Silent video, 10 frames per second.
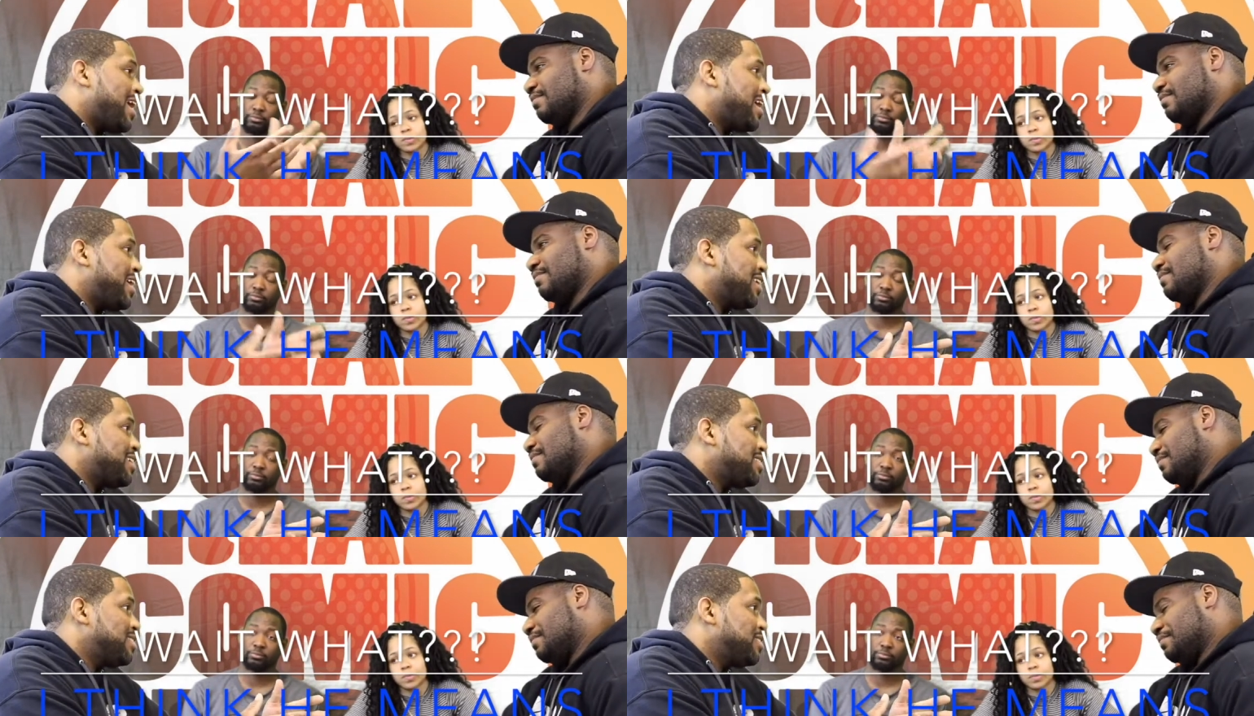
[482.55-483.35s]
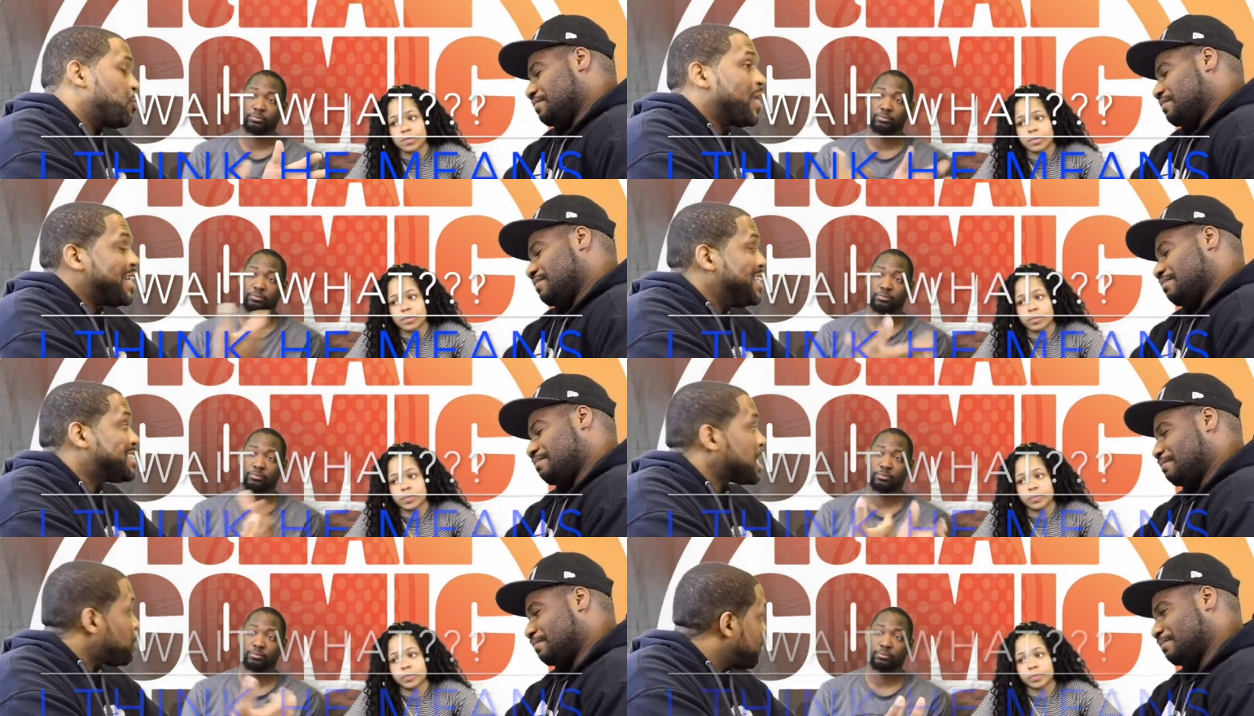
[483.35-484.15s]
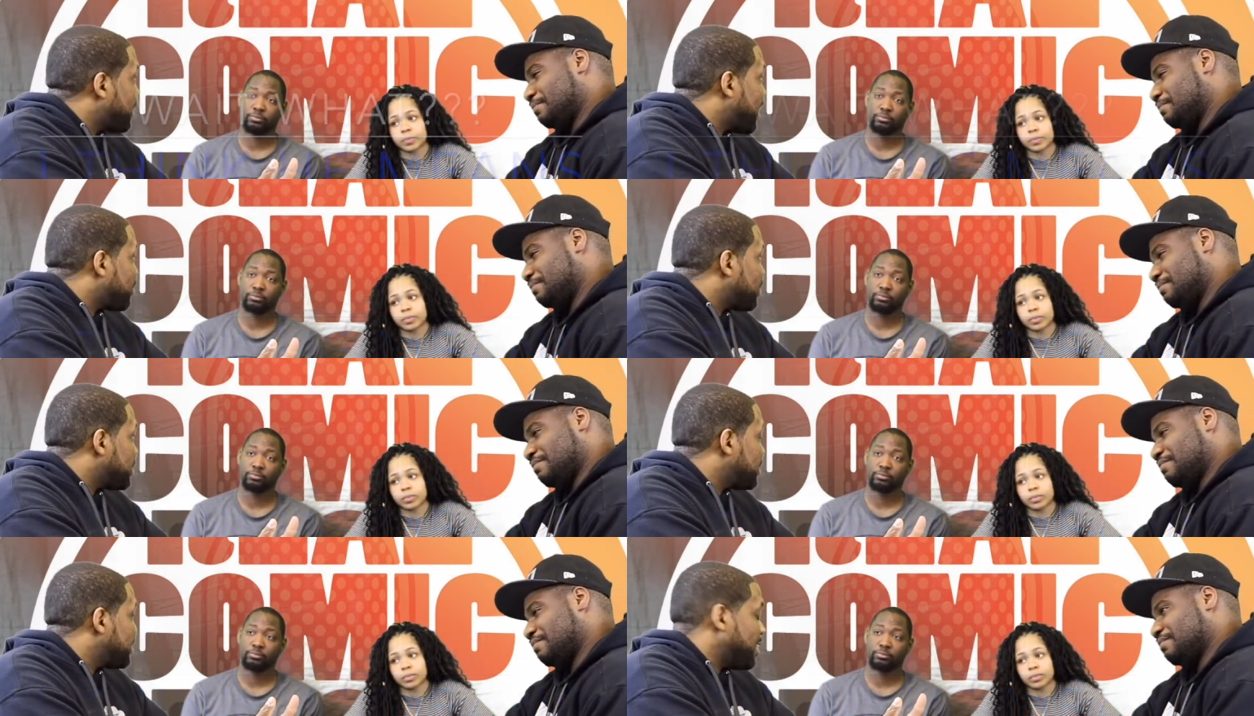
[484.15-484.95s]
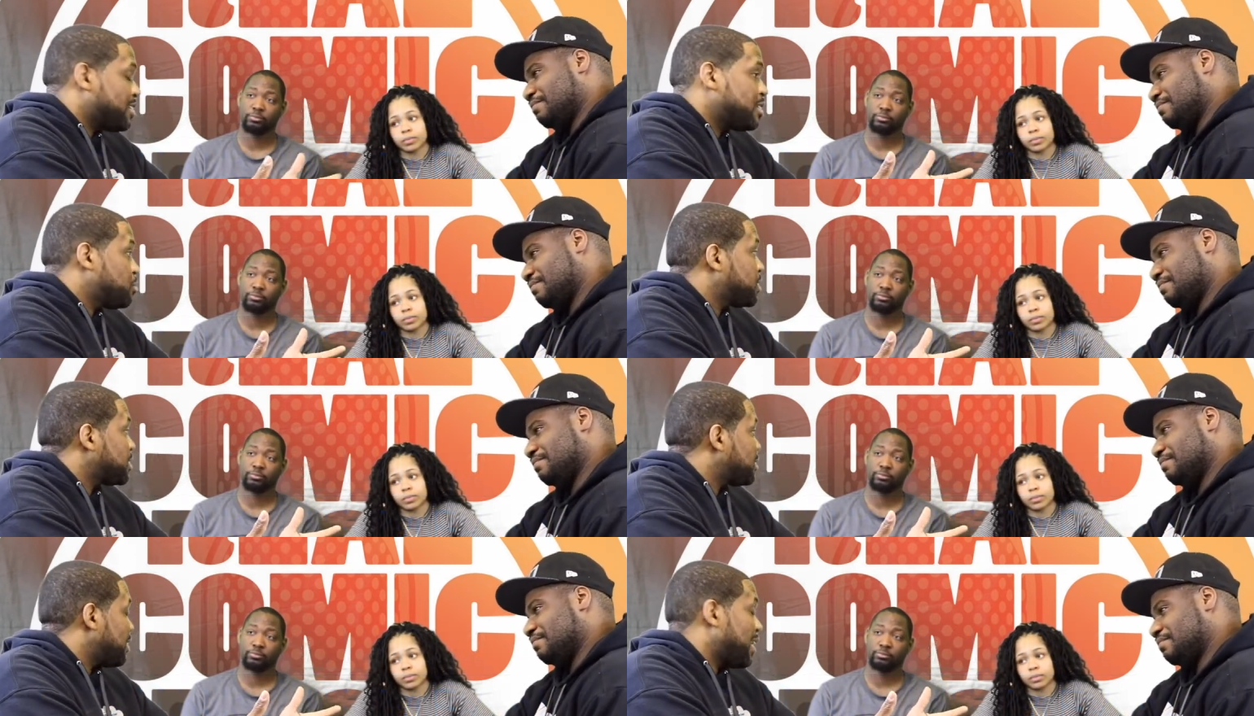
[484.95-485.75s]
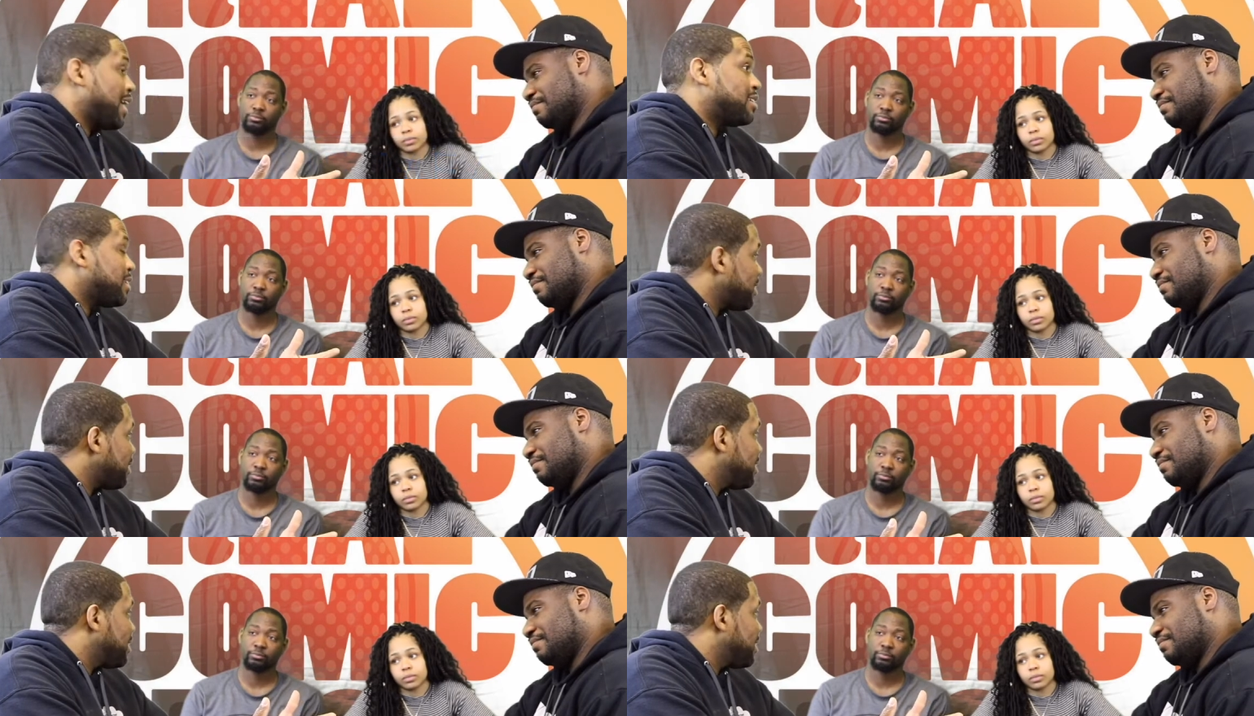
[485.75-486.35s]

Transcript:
Speaker 1: And the way that he stopped the virus, it, it, was just like that.